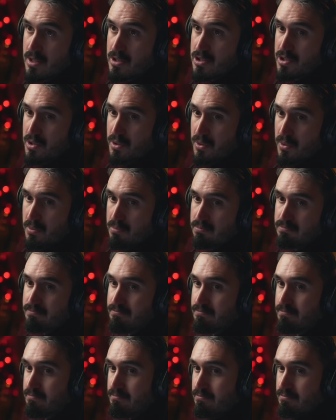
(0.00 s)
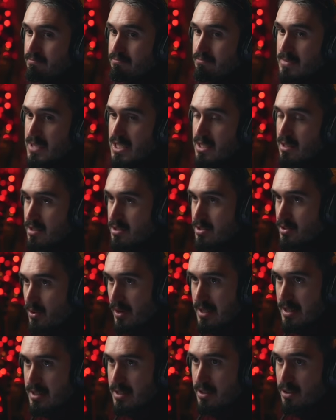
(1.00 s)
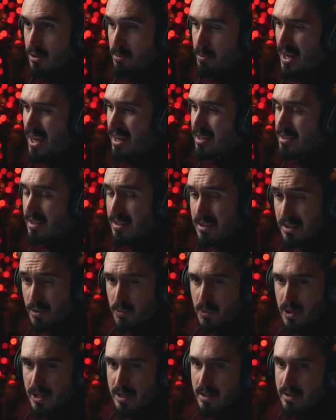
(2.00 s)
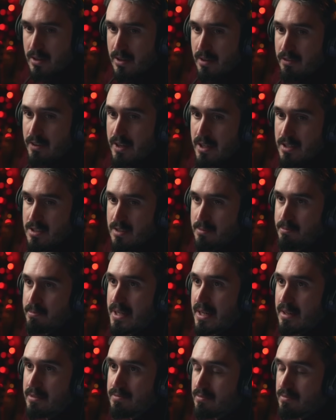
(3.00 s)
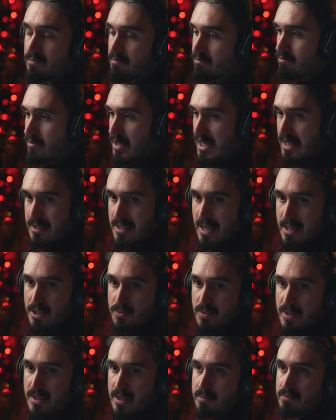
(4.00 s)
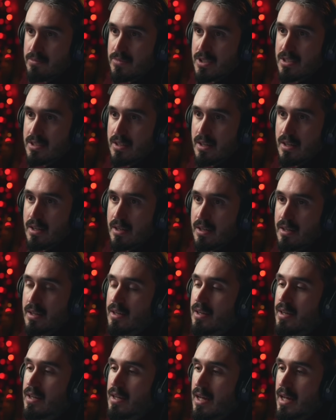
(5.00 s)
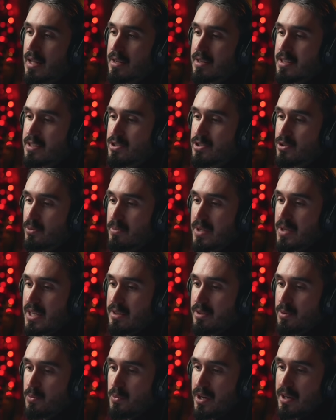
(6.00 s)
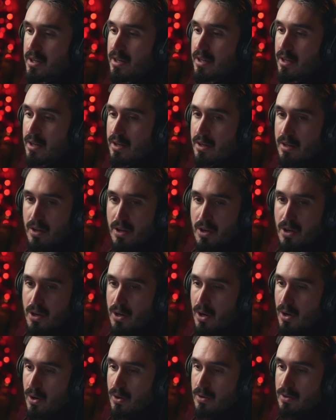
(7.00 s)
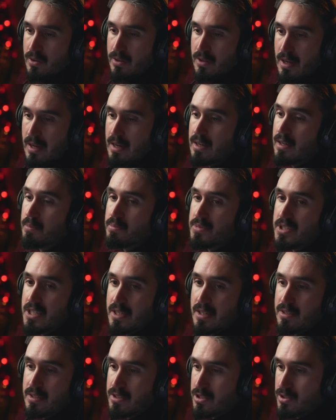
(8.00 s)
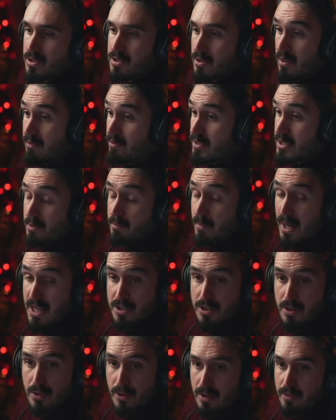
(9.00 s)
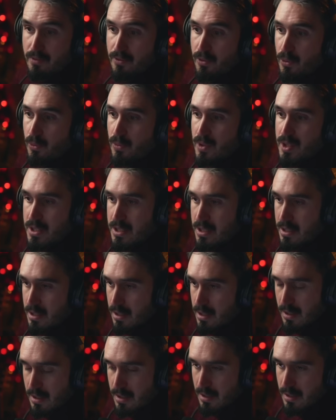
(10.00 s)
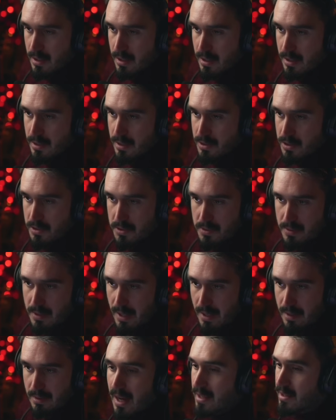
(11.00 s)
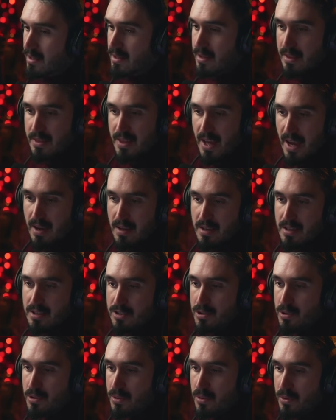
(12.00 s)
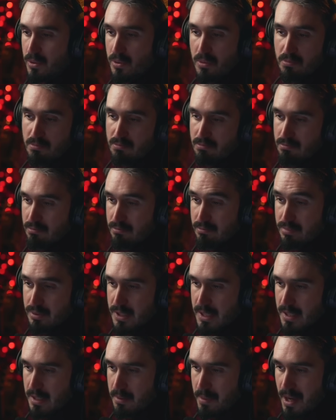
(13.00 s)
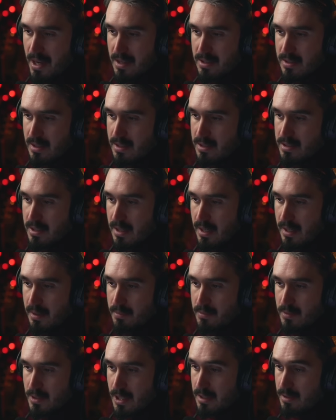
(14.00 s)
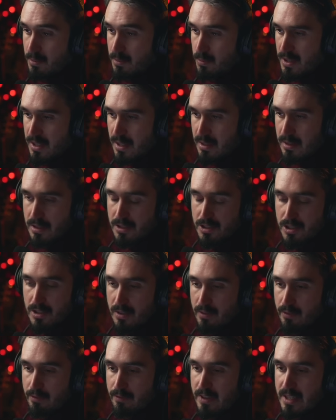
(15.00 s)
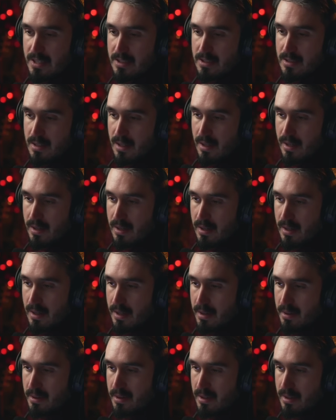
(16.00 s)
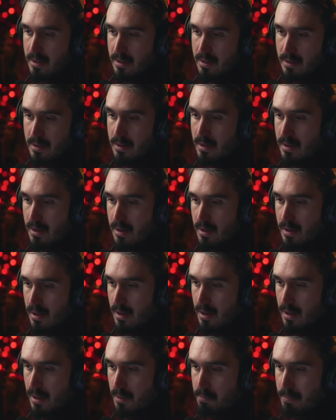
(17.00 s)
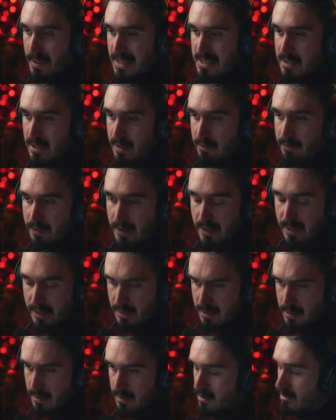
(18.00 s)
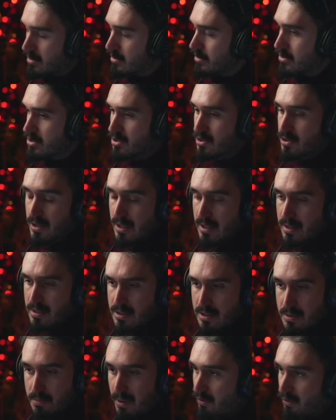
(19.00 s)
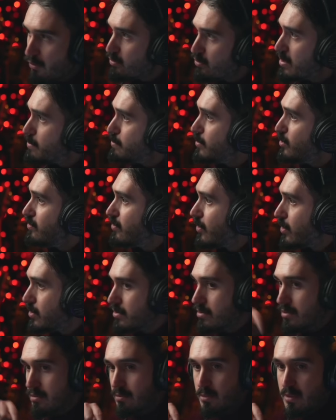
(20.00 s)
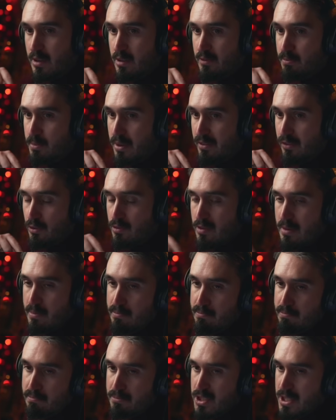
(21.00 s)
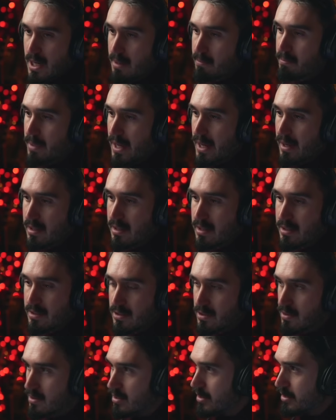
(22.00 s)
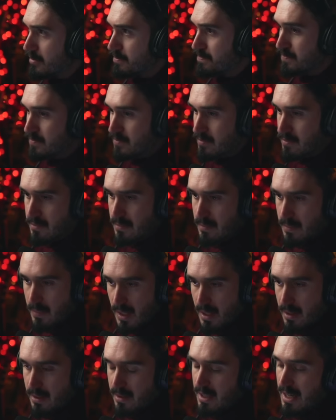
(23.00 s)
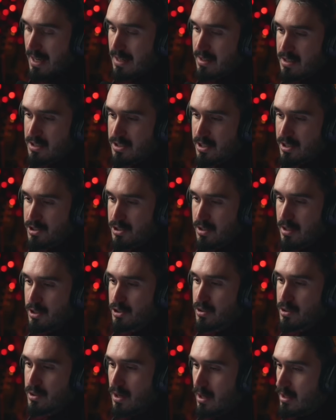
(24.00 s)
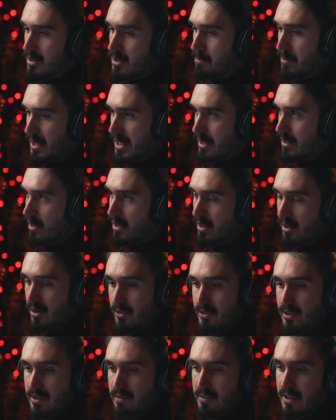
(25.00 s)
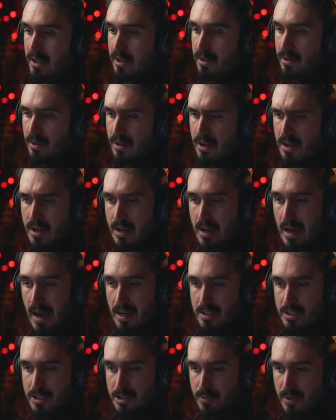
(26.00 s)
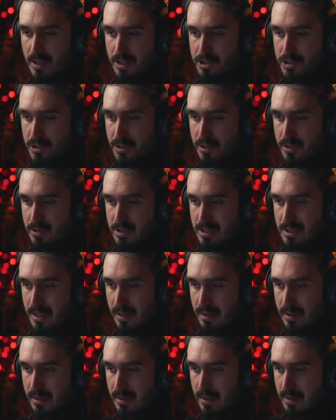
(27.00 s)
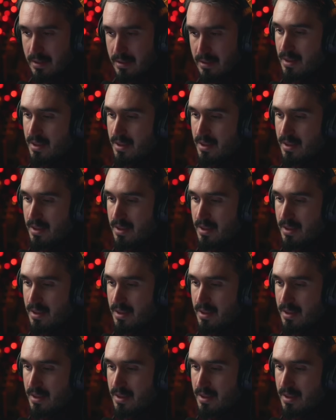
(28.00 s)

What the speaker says: So it's not ideal, but I think they're working on a fix. I've been in touch with them recently and they told me they're working on an update. So I'm very much looking forward to that. Other than that, is all pretty much the same, right? With the addition of Vista and Pacific strings. Before we move on, before we jump back into the other session I showed you at the beginning of the video, I just want to show you something.